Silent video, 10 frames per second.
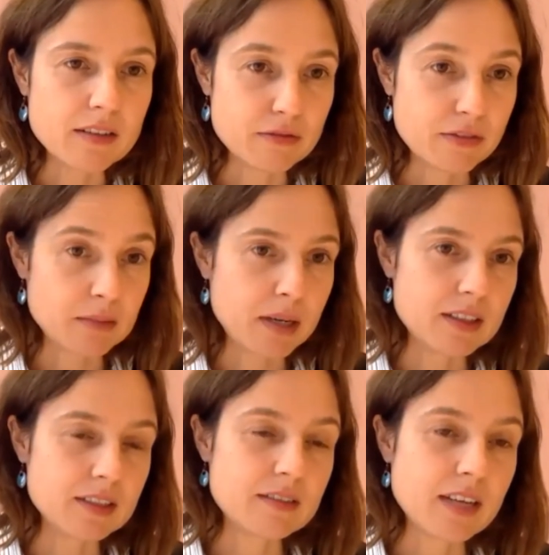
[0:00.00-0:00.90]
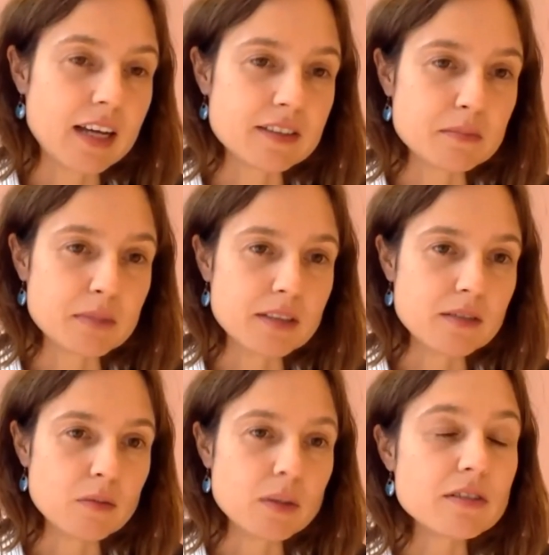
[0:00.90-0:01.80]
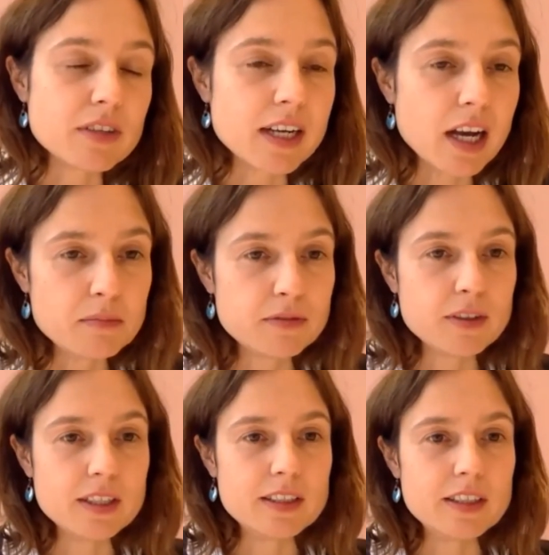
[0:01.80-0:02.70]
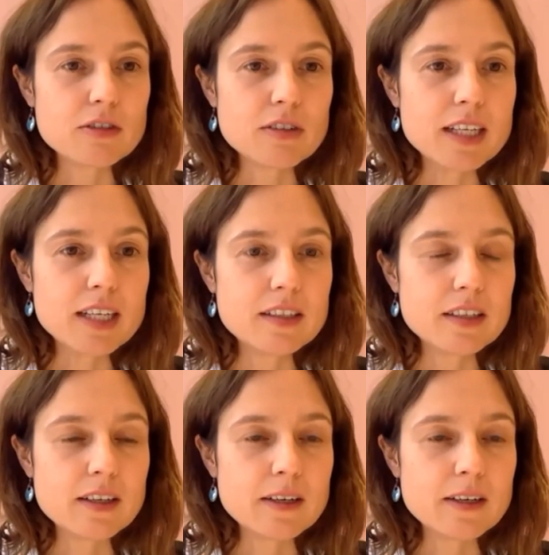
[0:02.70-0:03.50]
In fact, Paris wasn't very helpful in creating